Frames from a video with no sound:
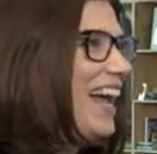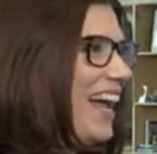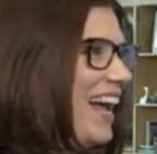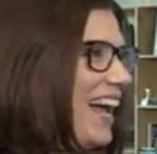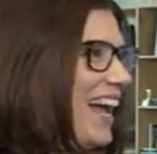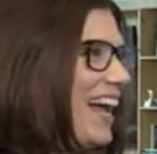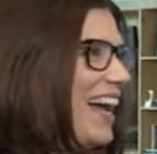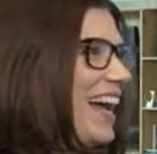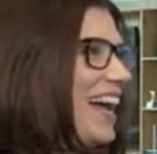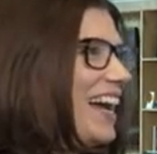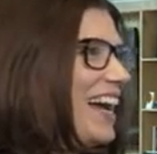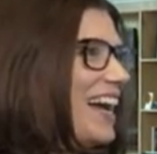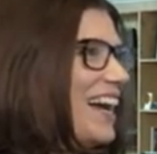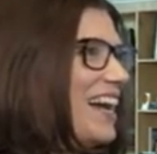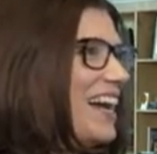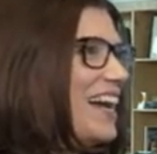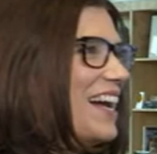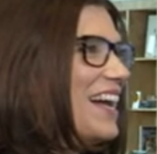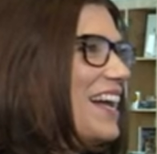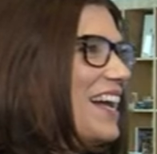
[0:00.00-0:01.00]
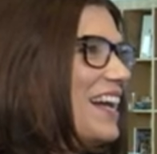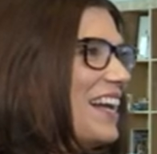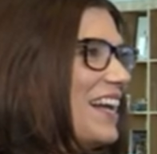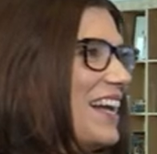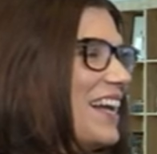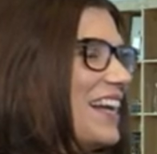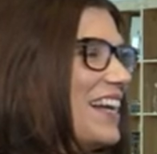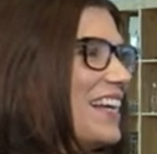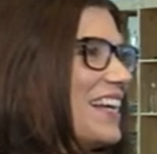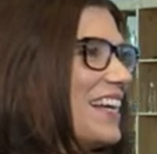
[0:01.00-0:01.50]

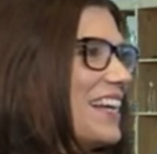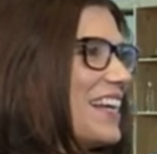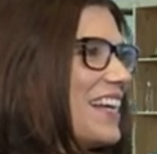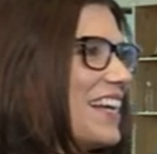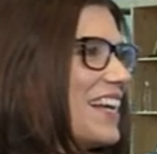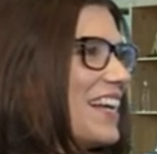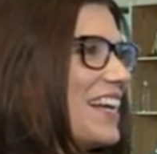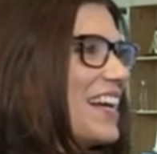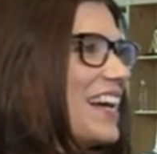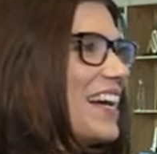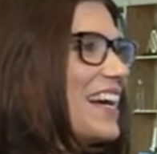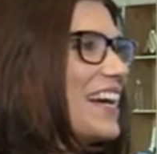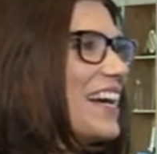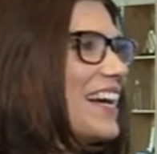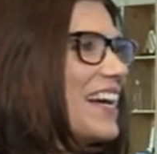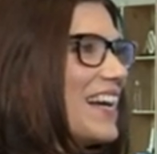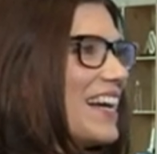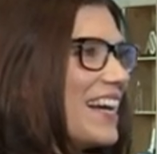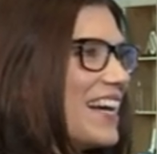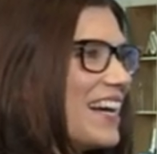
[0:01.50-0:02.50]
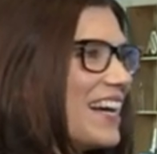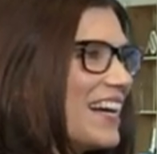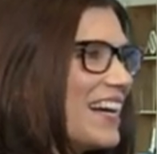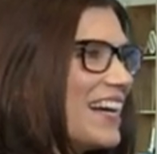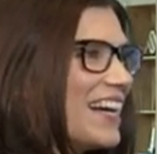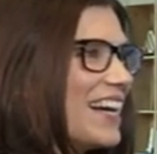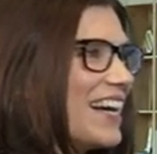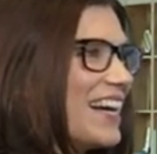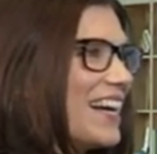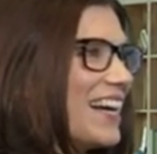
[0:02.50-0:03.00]

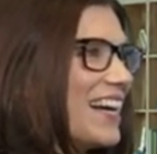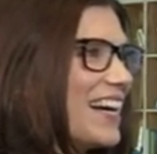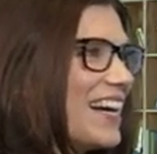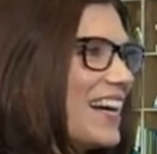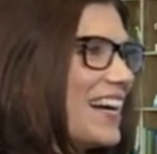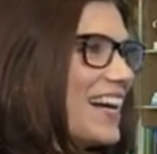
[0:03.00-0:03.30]
[no speech]